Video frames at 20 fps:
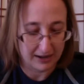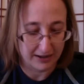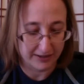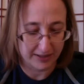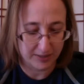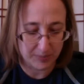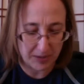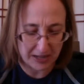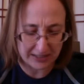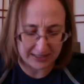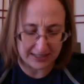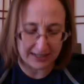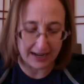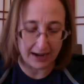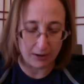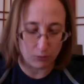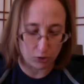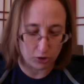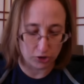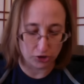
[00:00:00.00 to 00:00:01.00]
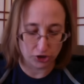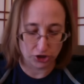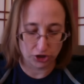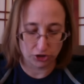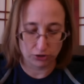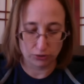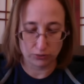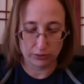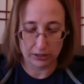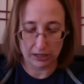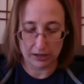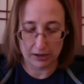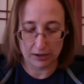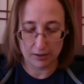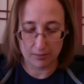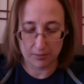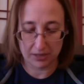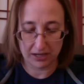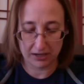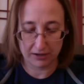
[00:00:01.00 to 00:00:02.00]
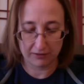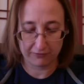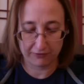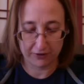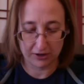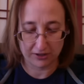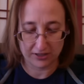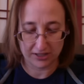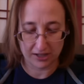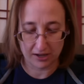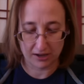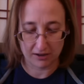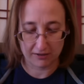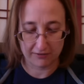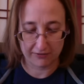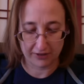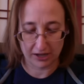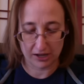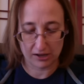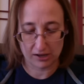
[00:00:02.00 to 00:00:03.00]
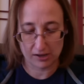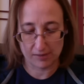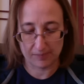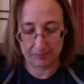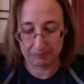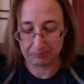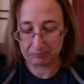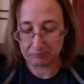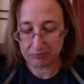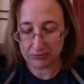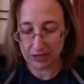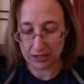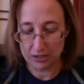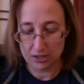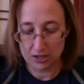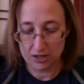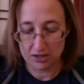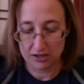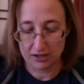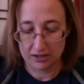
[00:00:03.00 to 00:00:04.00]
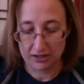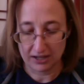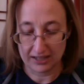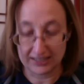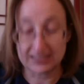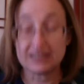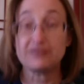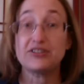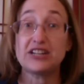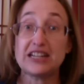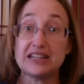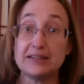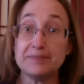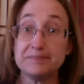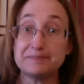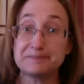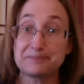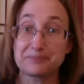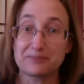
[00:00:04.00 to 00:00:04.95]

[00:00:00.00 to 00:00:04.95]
spent an hour or two in front of a DVD.